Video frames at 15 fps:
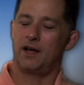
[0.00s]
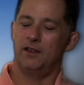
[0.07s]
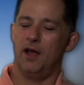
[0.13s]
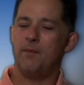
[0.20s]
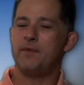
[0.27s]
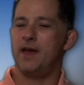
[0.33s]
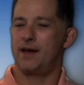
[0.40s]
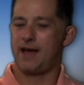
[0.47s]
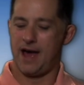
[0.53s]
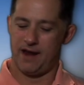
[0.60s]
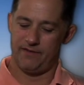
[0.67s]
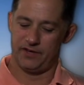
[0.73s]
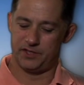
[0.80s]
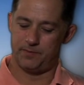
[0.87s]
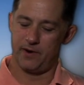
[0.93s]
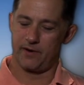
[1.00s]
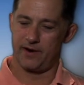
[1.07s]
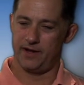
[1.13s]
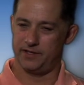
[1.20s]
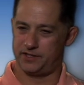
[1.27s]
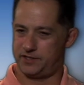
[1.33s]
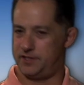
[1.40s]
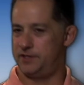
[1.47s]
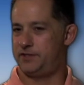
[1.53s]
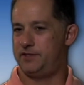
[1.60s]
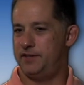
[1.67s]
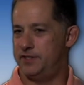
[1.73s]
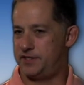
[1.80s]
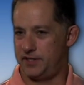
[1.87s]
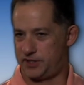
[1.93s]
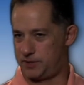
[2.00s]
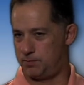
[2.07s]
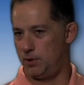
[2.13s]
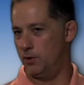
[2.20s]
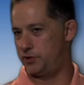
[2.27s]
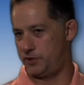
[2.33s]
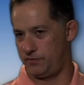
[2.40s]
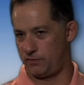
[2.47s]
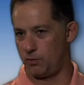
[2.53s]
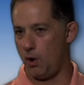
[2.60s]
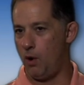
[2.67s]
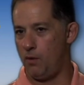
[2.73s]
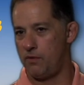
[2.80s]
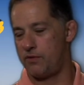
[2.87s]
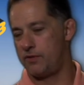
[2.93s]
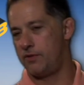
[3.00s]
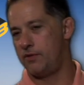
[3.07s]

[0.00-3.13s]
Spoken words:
Columbia kind of experienced just this explosive growth,